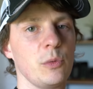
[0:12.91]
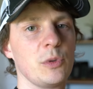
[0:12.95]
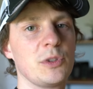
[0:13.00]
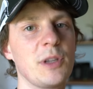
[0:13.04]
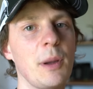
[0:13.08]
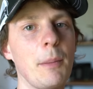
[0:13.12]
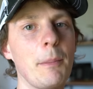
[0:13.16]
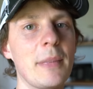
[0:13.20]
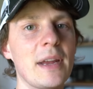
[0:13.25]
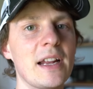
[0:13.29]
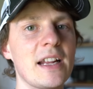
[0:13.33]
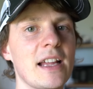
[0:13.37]
What's
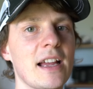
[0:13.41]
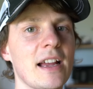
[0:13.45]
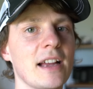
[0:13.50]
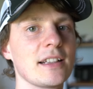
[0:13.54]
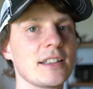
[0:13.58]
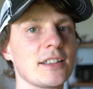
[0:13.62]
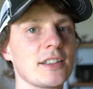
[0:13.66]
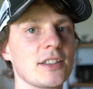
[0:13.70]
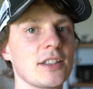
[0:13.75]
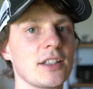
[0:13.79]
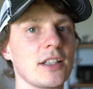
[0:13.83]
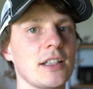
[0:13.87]
up
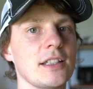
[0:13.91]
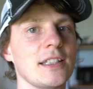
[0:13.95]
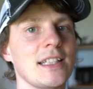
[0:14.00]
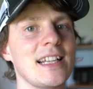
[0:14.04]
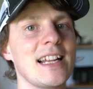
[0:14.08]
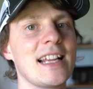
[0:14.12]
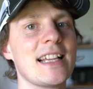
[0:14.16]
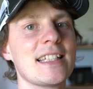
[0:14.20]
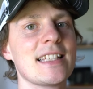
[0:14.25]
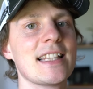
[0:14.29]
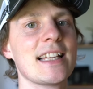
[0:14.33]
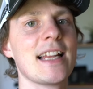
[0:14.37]
Maniacs?
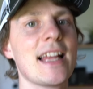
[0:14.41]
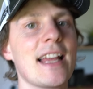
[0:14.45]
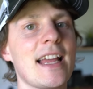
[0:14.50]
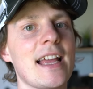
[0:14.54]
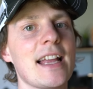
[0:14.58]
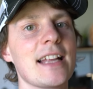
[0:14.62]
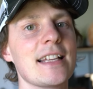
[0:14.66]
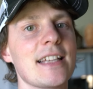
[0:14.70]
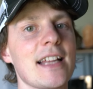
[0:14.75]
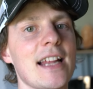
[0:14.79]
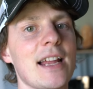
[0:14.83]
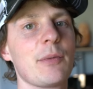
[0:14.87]
Today's the
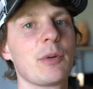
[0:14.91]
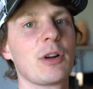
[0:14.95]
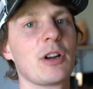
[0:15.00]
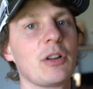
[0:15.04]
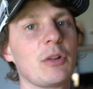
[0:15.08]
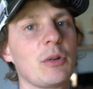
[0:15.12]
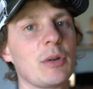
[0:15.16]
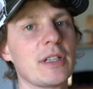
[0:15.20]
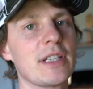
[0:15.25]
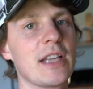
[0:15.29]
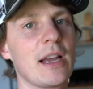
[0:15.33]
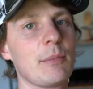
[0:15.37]
day. Today we're
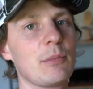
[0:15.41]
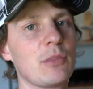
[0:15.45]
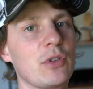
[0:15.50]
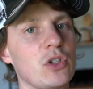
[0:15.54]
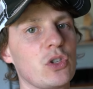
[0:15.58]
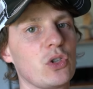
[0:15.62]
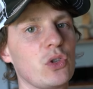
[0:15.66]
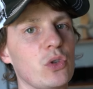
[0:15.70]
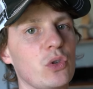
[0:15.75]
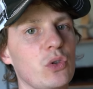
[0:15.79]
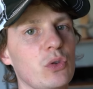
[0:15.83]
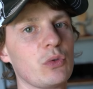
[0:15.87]
gonna to attempt
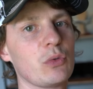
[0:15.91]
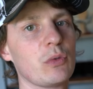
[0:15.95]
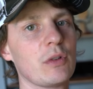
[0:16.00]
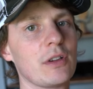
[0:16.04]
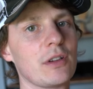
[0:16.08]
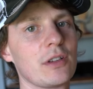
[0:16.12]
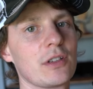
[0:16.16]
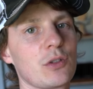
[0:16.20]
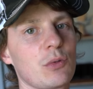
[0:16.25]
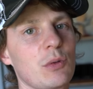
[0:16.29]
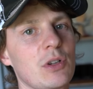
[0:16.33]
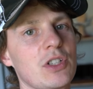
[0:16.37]
to
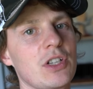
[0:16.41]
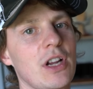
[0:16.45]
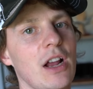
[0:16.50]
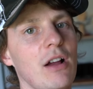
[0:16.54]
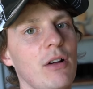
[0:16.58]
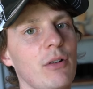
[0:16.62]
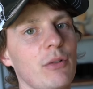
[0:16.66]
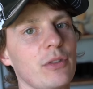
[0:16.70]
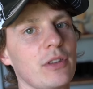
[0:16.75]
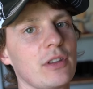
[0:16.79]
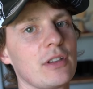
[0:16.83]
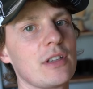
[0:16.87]
switch
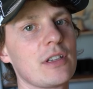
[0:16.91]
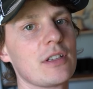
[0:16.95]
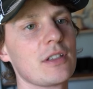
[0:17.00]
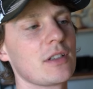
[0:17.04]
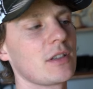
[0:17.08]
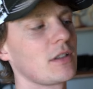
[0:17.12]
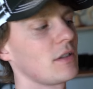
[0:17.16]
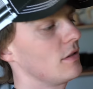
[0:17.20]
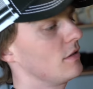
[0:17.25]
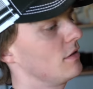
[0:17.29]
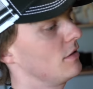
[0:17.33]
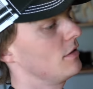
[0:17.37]
out
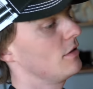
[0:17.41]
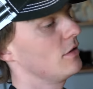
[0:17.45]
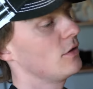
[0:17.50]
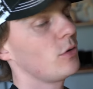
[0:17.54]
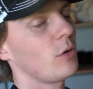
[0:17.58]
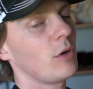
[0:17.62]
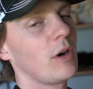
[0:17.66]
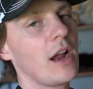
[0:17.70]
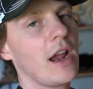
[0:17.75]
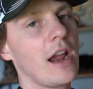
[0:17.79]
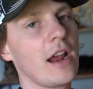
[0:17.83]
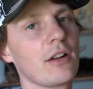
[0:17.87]
these
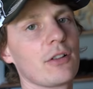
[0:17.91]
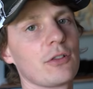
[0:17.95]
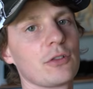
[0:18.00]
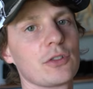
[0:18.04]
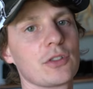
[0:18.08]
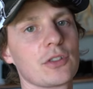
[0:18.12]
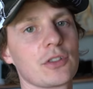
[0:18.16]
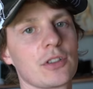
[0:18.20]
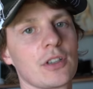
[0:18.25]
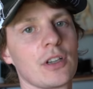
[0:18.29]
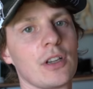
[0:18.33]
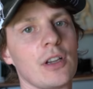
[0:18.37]
door
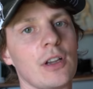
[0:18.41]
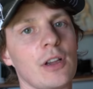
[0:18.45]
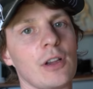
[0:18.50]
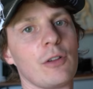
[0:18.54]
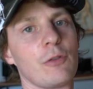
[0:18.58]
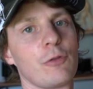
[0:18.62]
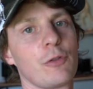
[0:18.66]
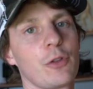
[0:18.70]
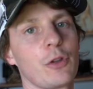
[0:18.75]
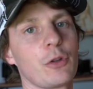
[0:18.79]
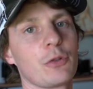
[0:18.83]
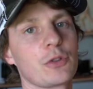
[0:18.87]
handles
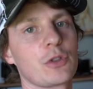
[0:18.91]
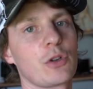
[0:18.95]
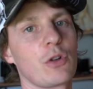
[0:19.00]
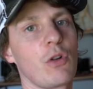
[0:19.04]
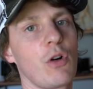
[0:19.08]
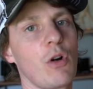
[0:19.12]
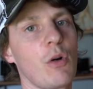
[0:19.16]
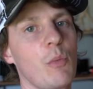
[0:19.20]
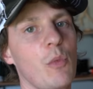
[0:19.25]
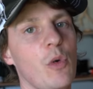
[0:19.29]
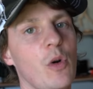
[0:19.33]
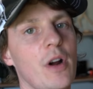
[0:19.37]
for those
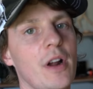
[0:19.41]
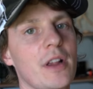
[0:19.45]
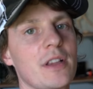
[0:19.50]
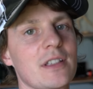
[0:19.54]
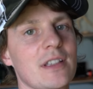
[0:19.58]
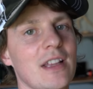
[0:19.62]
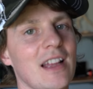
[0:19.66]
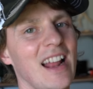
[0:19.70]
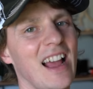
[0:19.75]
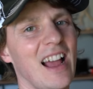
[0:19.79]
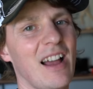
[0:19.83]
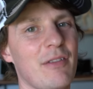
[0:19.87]
chrome
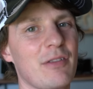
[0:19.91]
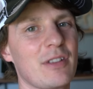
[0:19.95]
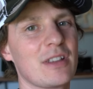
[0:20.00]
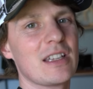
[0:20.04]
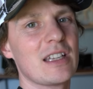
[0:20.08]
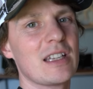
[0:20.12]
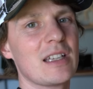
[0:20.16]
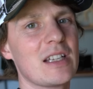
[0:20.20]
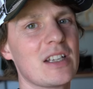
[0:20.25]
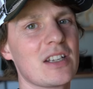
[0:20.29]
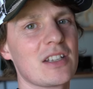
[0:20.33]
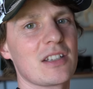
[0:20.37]
ones that have
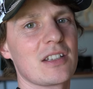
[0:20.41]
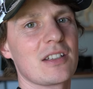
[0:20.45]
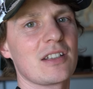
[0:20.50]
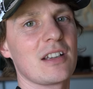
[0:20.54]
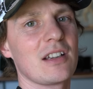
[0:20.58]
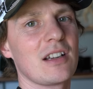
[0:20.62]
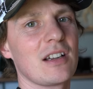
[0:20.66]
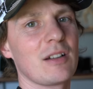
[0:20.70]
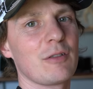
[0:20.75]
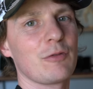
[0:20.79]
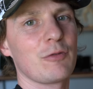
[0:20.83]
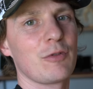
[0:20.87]
the just
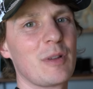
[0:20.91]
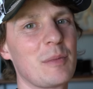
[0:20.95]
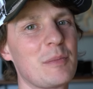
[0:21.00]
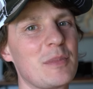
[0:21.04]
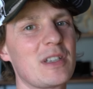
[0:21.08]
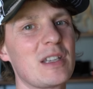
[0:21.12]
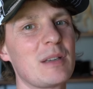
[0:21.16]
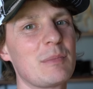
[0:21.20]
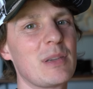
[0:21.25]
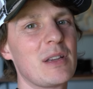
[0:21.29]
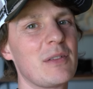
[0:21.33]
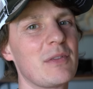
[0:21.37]
uh,
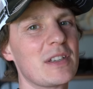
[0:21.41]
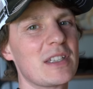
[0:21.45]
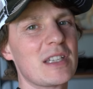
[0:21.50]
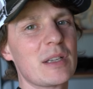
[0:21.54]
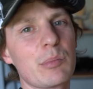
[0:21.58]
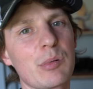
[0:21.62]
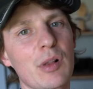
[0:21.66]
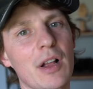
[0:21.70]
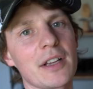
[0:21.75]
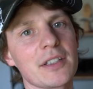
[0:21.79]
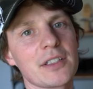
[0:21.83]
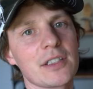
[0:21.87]
flimsy
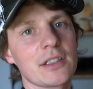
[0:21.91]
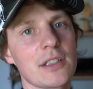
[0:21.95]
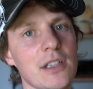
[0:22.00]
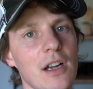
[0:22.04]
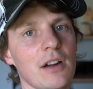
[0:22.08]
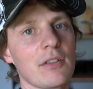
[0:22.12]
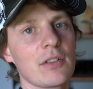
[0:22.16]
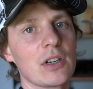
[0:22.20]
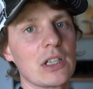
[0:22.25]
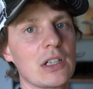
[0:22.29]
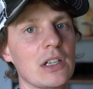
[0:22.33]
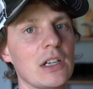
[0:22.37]
PVC plastic
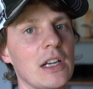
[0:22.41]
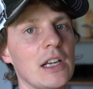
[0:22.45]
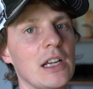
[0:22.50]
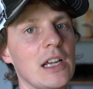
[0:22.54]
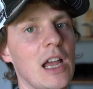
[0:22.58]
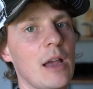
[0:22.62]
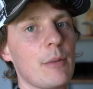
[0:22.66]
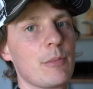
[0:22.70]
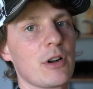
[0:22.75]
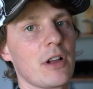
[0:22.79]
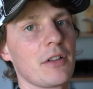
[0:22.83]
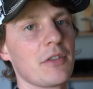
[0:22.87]
cover
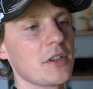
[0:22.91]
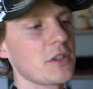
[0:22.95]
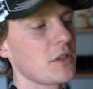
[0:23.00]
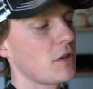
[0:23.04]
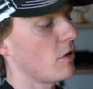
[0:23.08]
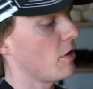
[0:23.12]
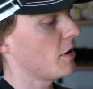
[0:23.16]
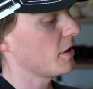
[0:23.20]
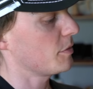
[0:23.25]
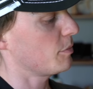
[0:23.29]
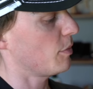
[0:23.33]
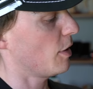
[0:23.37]
and put on these
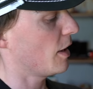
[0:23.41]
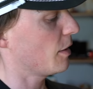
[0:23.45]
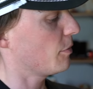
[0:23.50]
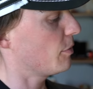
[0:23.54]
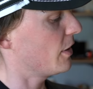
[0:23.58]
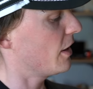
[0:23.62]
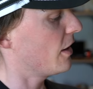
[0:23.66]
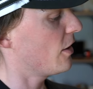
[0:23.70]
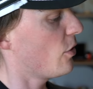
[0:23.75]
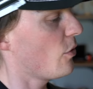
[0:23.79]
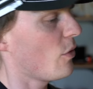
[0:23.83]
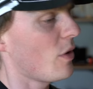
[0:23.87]
gloss black
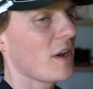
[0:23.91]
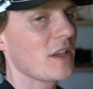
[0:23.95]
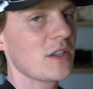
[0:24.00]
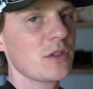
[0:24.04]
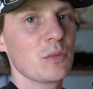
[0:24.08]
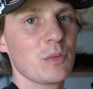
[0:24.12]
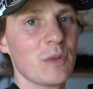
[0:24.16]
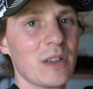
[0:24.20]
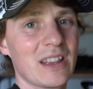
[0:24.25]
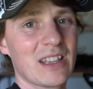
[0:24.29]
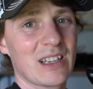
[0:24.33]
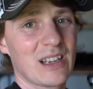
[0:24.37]
piano ones
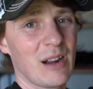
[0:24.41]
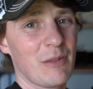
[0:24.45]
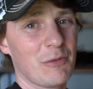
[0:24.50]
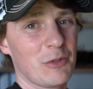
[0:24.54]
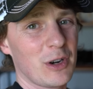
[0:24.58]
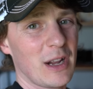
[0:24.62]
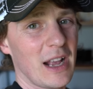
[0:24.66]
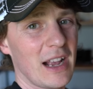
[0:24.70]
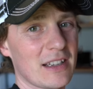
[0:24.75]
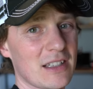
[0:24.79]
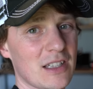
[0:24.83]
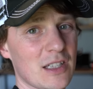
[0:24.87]
with the
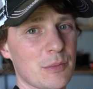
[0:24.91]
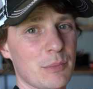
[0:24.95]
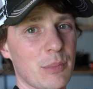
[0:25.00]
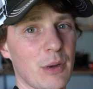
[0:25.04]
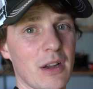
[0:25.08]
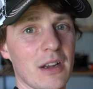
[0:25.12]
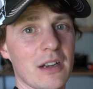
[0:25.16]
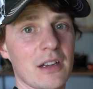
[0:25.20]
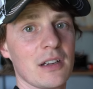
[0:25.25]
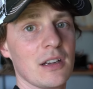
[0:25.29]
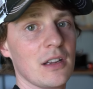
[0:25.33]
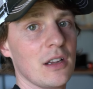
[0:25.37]
comfort access
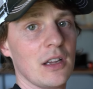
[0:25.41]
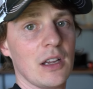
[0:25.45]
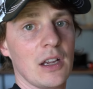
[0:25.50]
button.